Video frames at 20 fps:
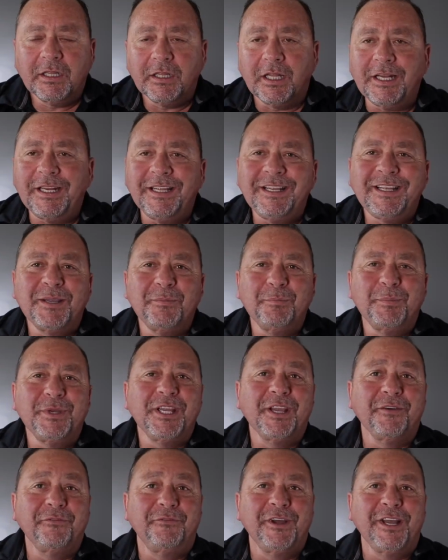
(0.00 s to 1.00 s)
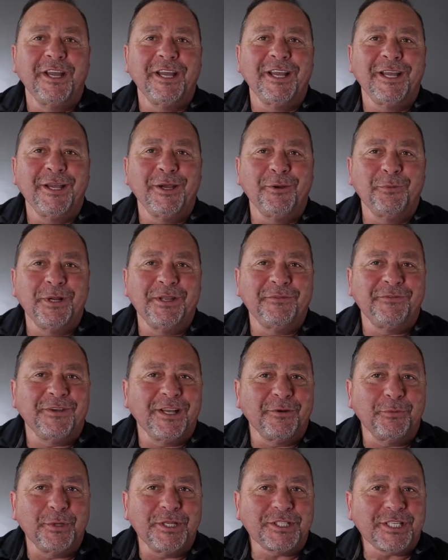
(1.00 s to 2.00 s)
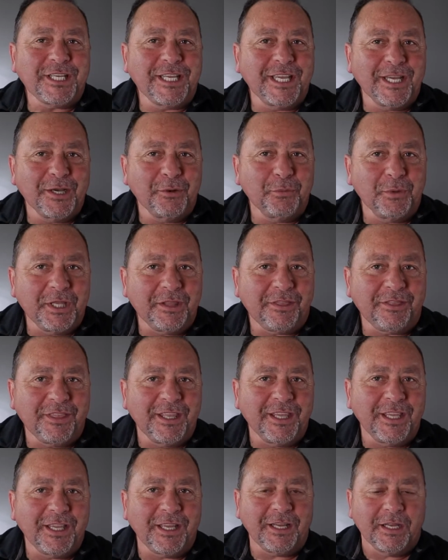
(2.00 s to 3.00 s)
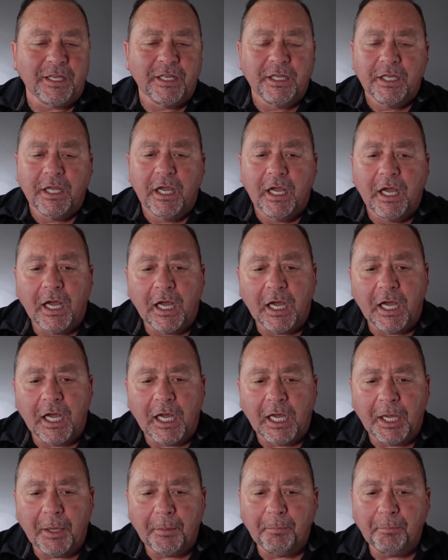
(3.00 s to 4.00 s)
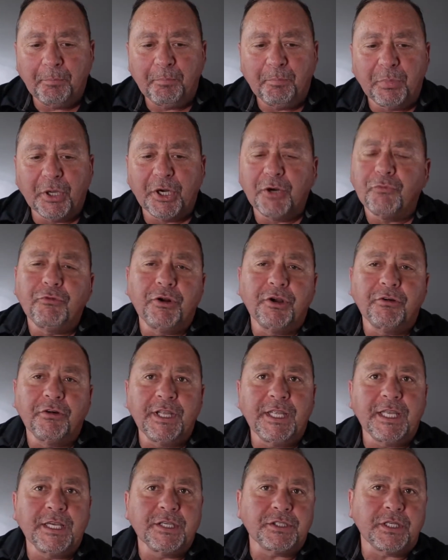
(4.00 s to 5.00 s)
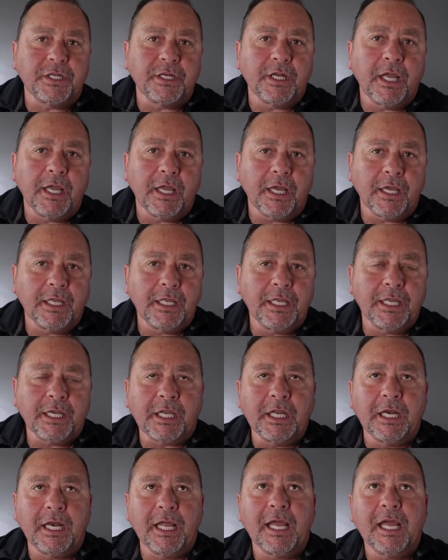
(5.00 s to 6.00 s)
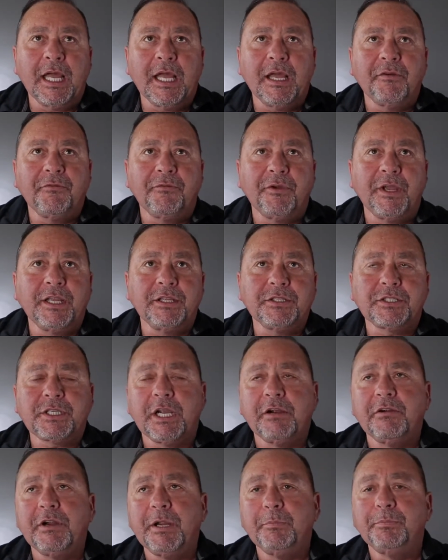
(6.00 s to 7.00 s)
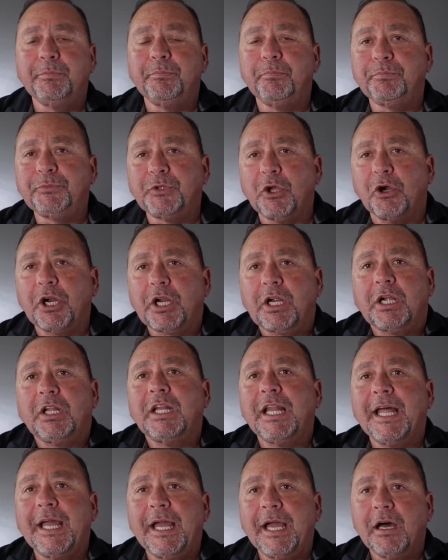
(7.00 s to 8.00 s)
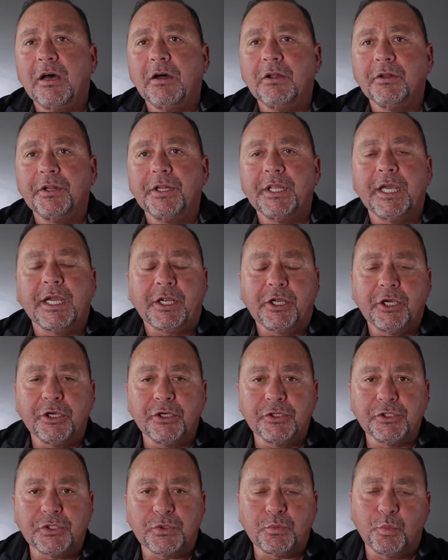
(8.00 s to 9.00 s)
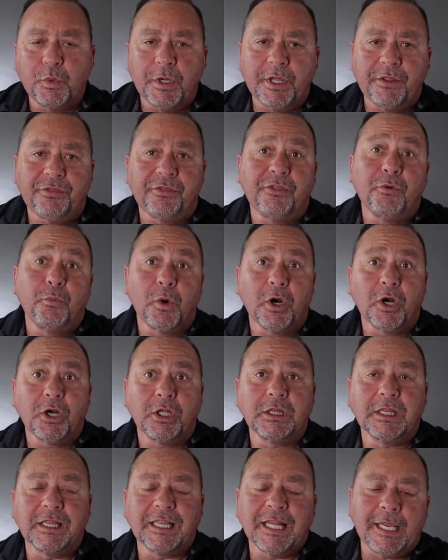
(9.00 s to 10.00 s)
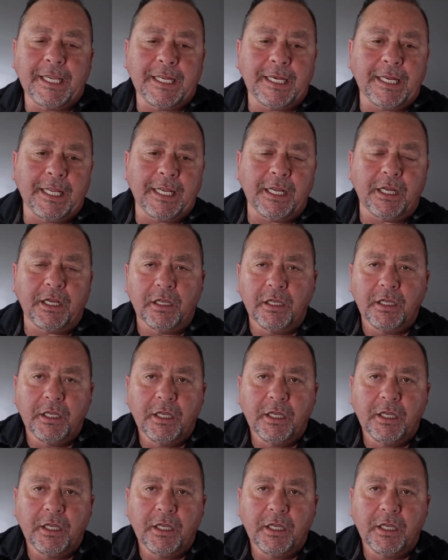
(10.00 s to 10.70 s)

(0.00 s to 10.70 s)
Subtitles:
Lighting can be a very scary thing, but it really isn't. It can have a scary dark cloud that goes with the word lighting